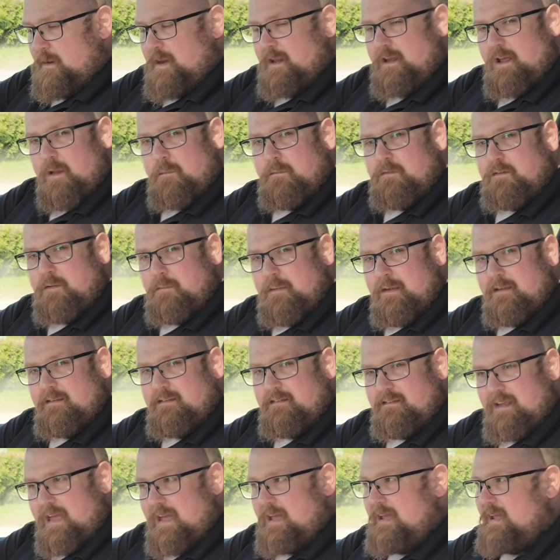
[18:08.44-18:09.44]
it comes to being
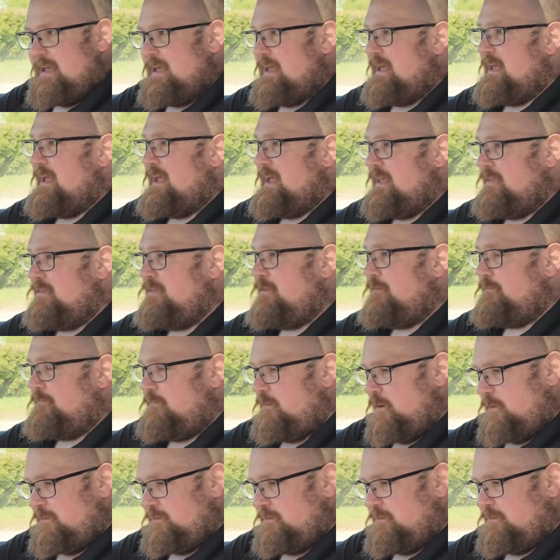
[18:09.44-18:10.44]
sat here in the
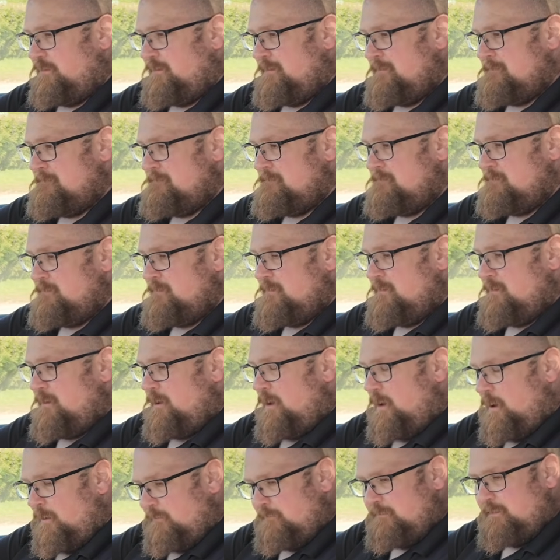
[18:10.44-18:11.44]
front
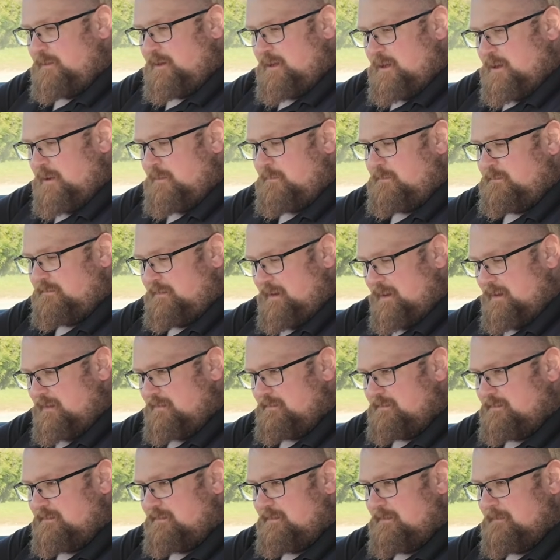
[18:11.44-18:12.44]
of the
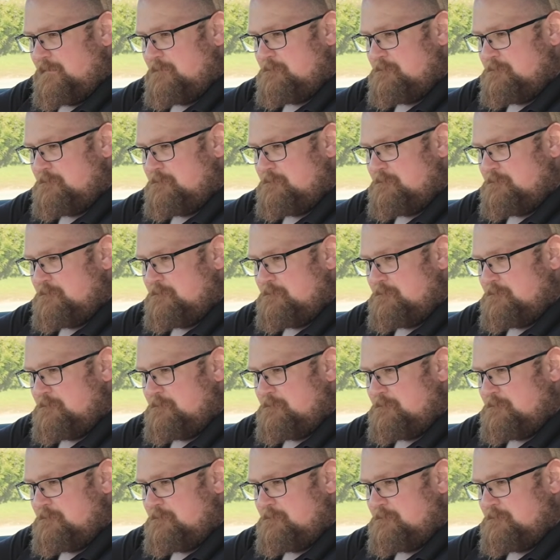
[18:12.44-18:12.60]
Q6,